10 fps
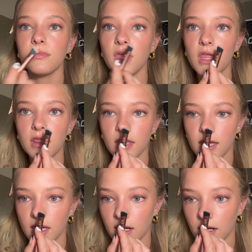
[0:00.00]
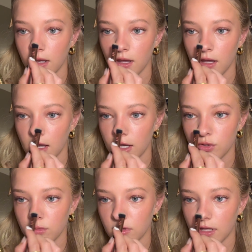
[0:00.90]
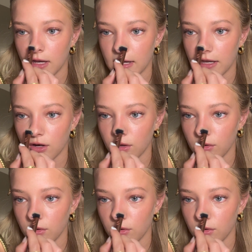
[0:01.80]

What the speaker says: And then I do a line.